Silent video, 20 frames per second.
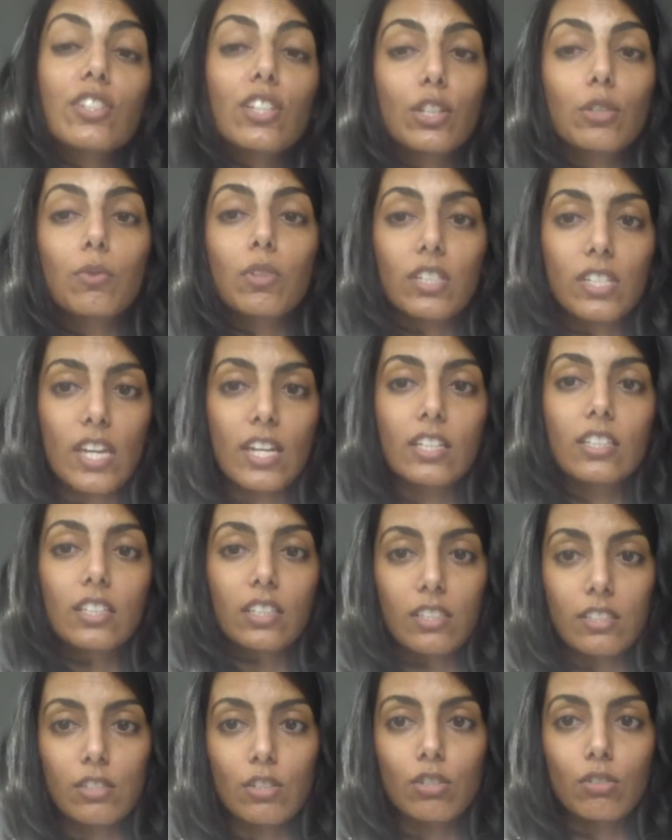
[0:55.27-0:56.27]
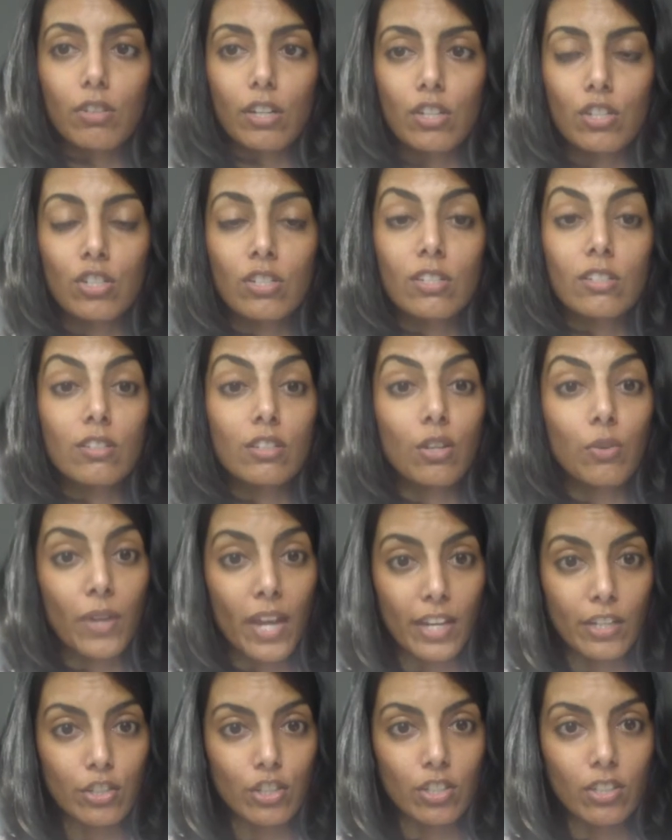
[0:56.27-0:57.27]
you want to take into consideration is
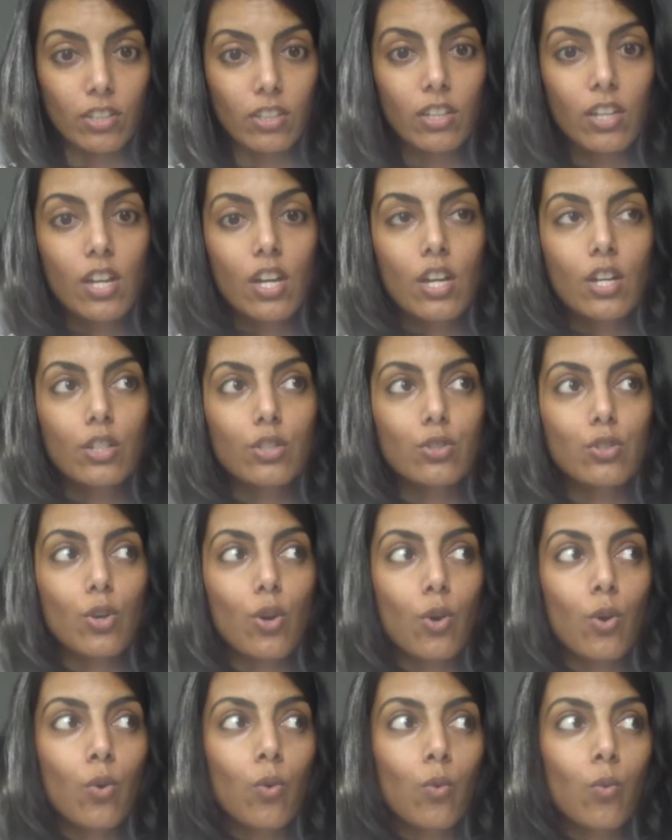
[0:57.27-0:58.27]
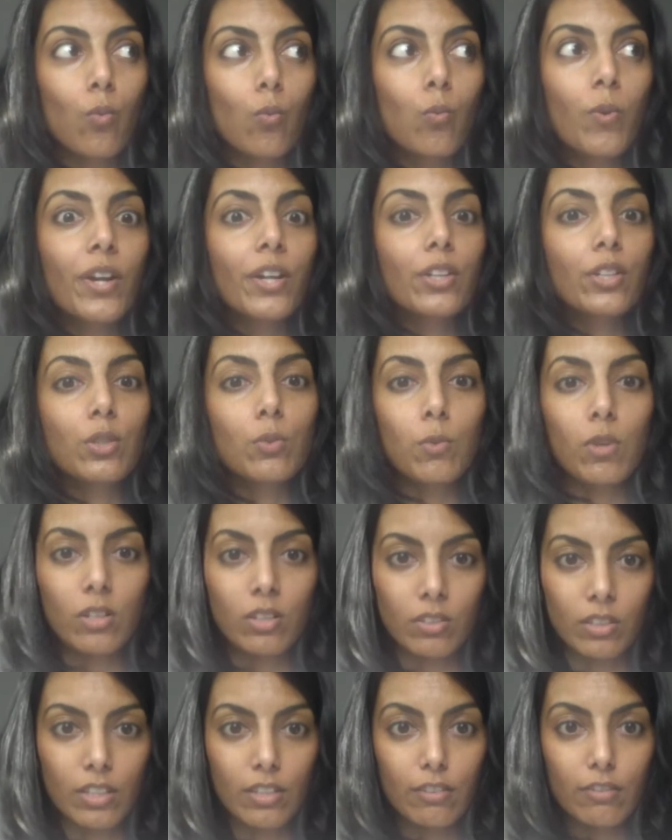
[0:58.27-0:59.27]
location. So where do you want
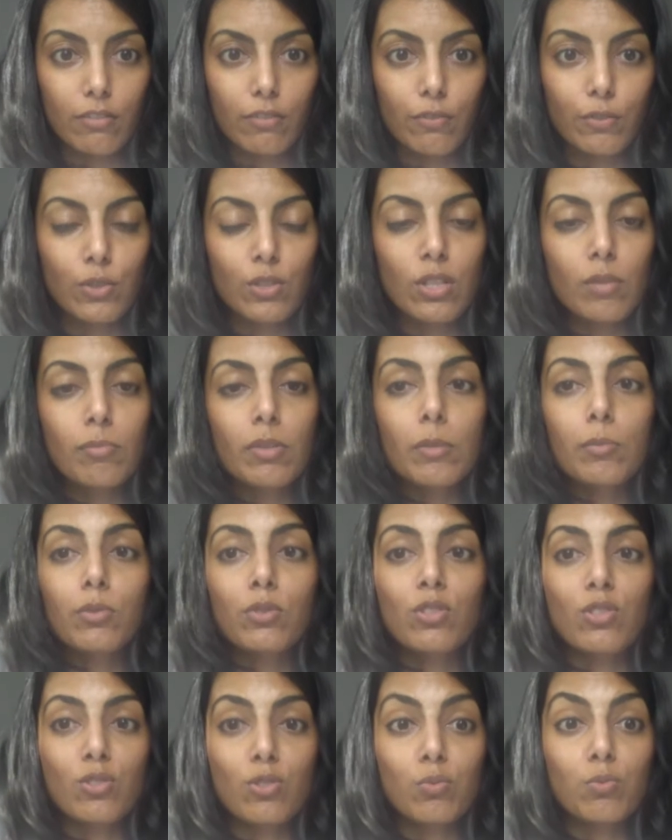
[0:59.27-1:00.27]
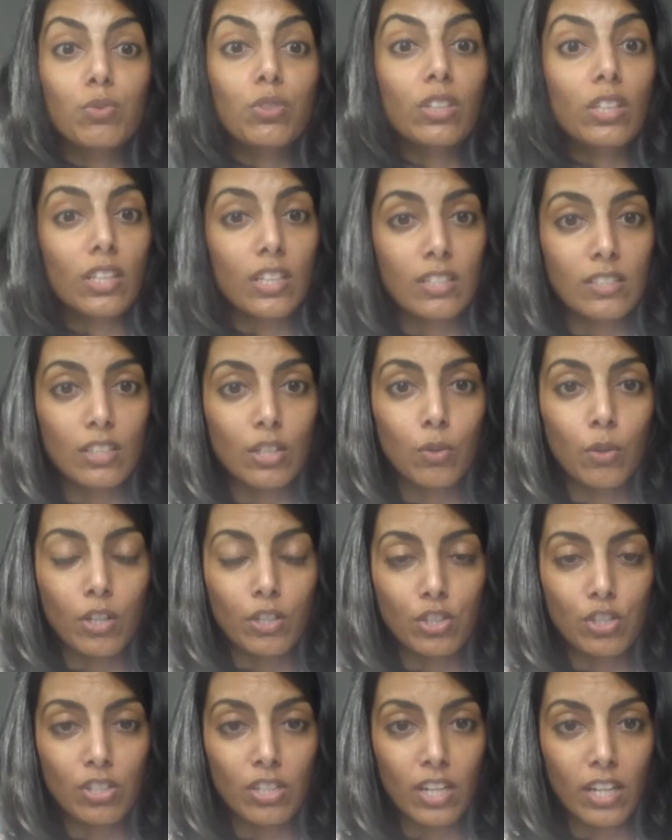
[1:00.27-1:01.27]
to live? For some people, this is a really easy
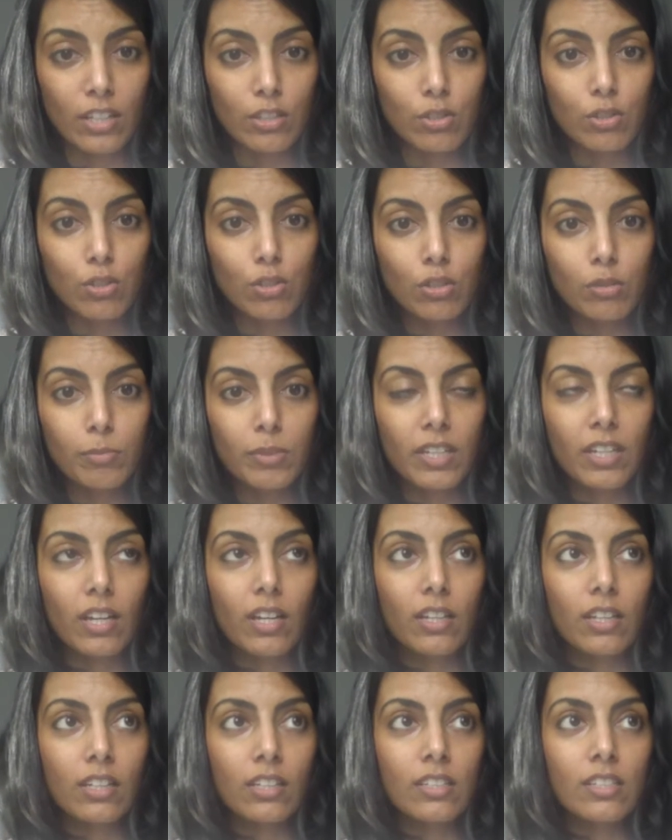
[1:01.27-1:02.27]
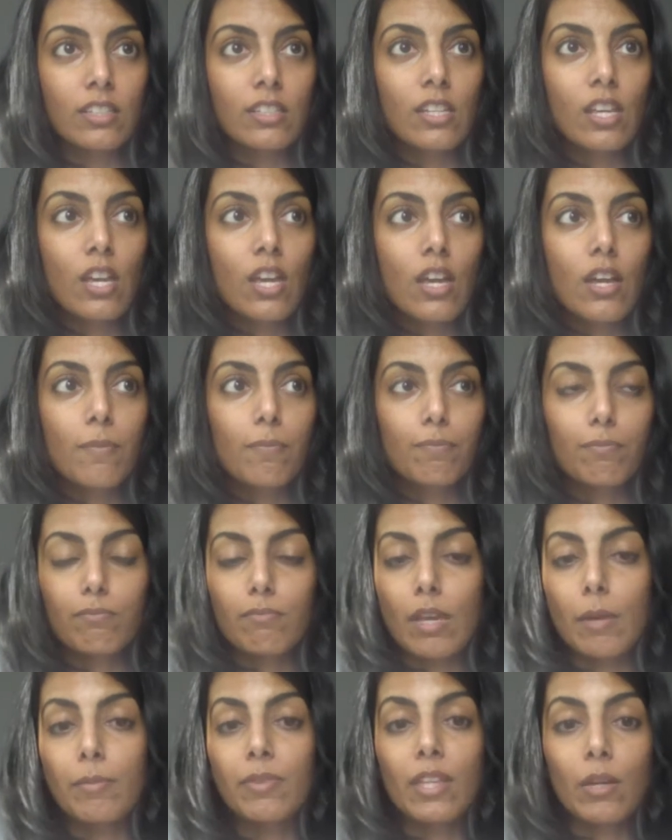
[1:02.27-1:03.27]
question to answer because
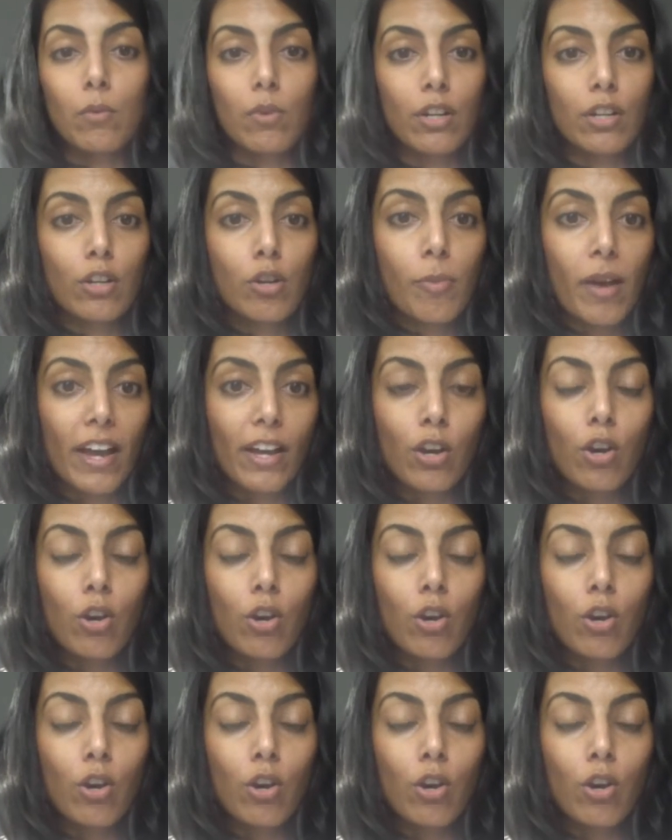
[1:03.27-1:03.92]
maybe they want to go back